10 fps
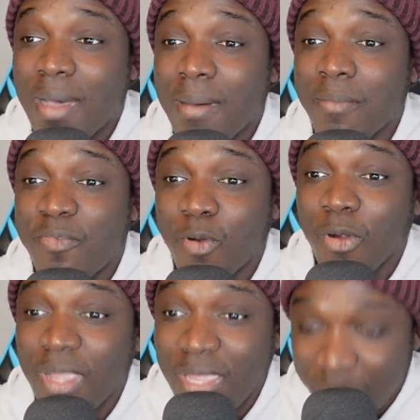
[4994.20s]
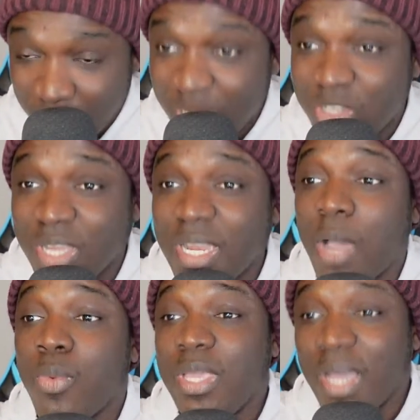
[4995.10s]
for information and
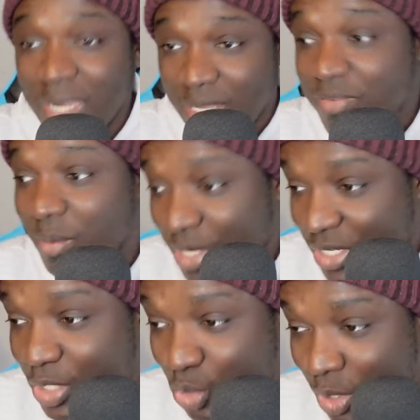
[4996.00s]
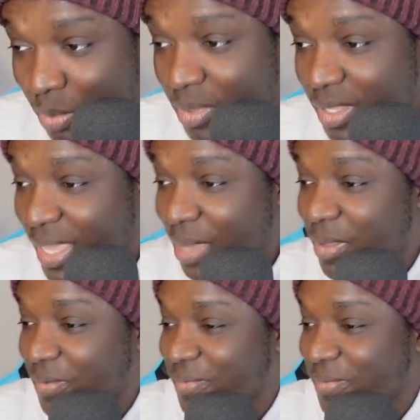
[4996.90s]
we got the information to him. You get me?